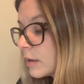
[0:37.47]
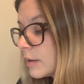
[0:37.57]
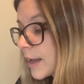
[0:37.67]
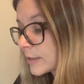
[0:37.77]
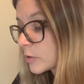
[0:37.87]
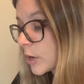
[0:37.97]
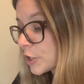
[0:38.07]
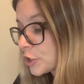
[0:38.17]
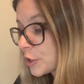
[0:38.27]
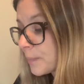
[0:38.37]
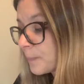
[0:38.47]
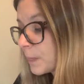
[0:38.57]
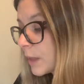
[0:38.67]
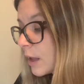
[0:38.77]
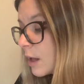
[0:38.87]
Next question.
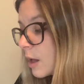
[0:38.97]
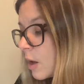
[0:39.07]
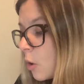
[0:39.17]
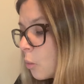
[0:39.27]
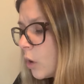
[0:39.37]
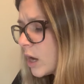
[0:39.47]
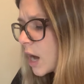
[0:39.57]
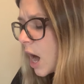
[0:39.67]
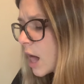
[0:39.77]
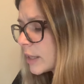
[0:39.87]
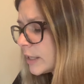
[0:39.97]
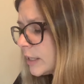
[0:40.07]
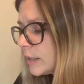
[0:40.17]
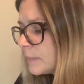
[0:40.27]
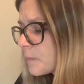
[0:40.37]
What
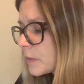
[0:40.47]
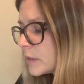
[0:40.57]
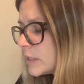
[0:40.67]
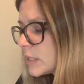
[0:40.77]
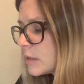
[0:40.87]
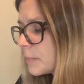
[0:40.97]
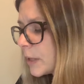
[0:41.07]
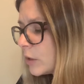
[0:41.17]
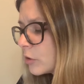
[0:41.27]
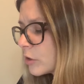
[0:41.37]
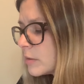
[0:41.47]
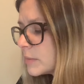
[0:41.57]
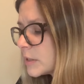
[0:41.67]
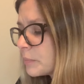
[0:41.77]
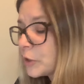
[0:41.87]
colony did the
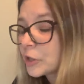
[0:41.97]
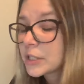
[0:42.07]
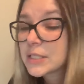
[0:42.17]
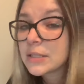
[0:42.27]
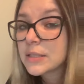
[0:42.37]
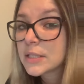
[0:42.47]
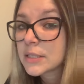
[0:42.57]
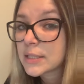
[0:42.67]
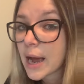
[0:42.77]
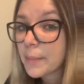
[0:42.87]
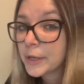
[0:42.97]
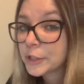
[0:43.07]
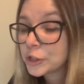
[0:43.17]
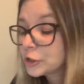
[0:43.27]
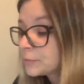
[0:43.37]
Pilgrims and Puritans
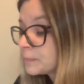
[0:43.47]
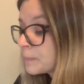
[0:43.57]
establish?